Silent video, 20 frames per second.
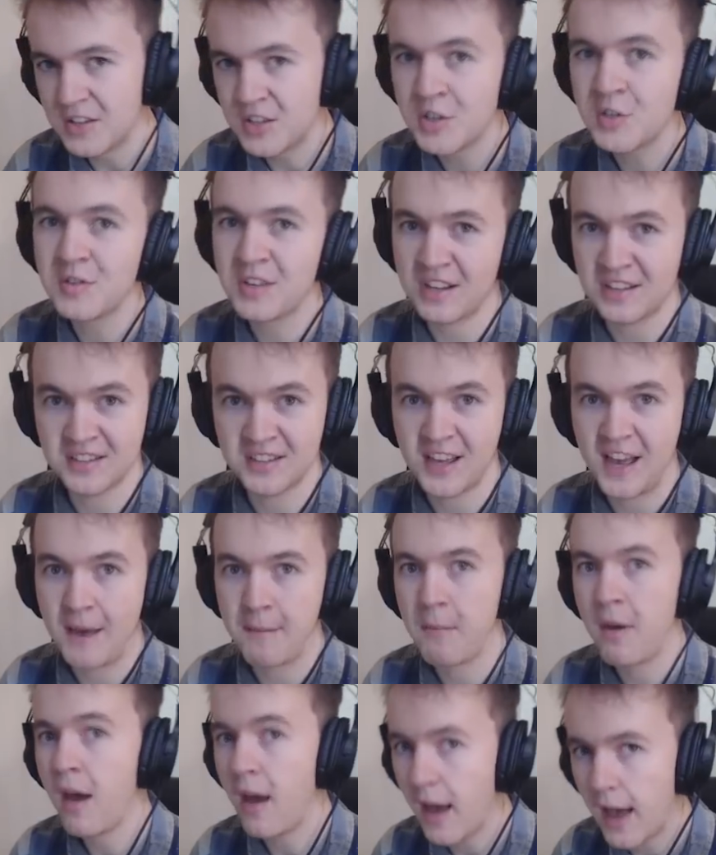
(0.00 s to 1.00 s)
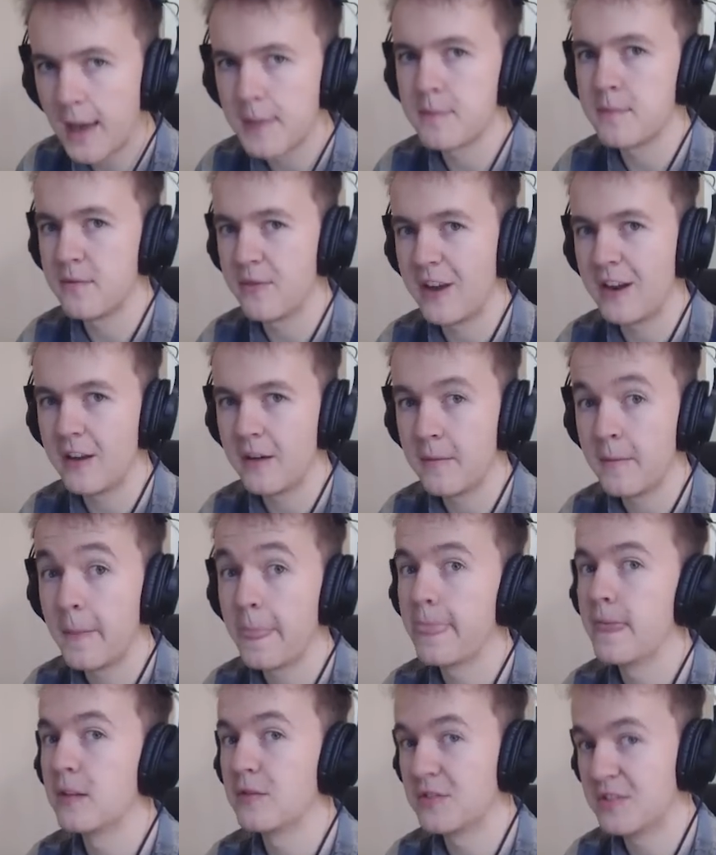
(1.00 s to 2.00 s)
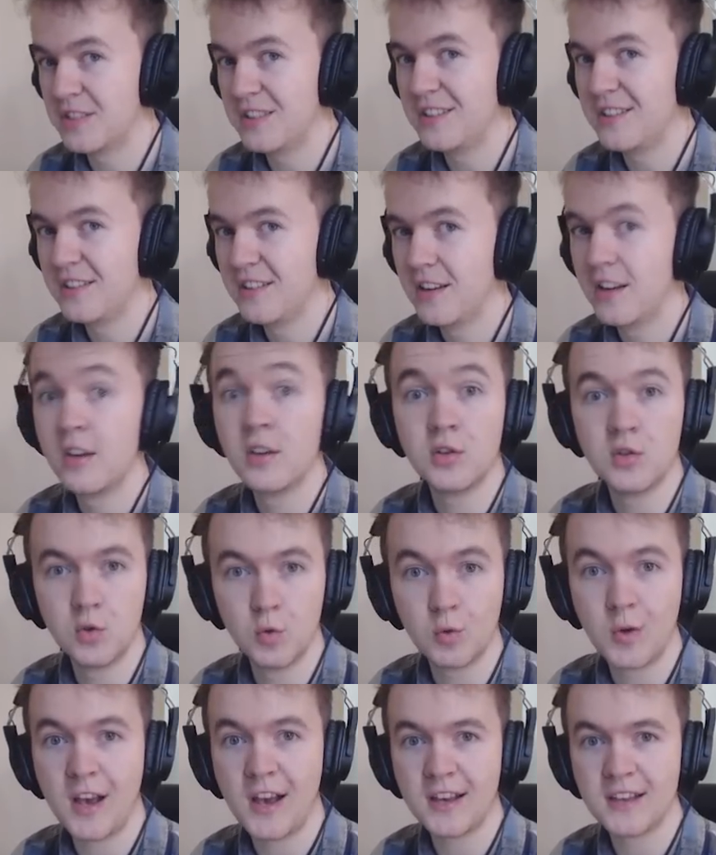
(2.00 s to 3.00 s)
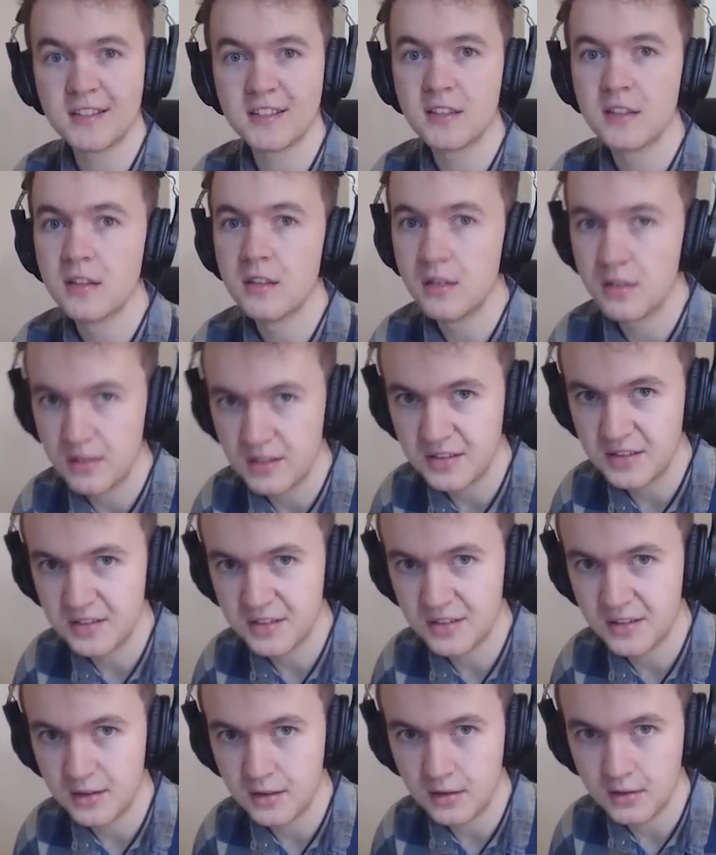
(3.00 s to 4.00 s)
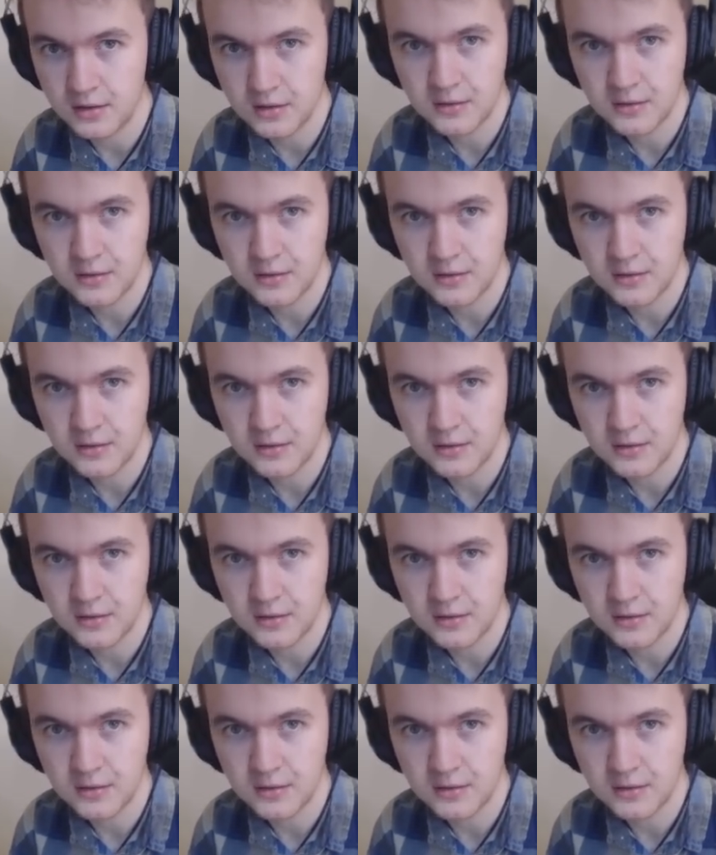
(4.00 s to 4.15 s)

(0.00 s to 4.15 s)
Until next time, I've been better, and I'll see you guys later.